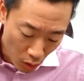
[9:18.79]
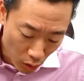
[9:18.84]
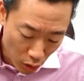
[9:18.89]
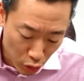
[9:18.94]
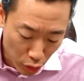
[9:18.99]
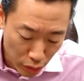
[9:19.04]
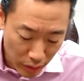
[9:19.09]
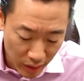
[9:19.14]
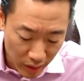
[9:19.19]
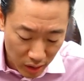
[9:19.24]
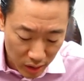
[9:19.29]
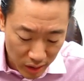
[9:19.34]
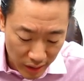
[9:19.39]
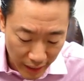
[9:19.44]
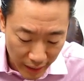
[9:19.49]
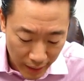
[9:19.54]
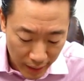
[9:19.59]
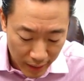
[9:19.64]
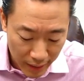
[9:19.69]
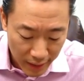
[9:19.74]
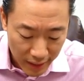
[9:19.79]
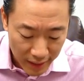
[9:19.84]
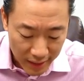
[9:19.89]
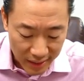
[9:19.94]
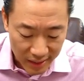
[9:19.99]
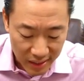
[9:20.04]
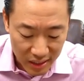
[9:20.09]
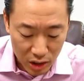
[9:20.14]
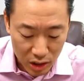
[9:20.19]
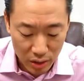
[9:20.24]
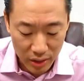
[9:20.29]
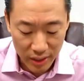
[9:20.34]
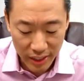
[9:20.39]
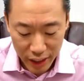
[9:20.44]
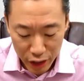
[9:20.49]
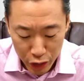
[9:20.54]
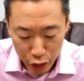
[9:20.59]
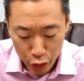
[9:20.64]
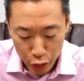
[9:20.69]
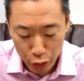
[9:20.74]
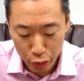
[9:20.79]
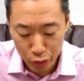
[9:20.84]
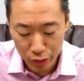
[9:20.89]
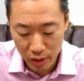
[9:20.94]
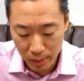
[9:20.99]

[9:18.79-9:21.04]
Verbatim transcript: so they're going to say these are the issues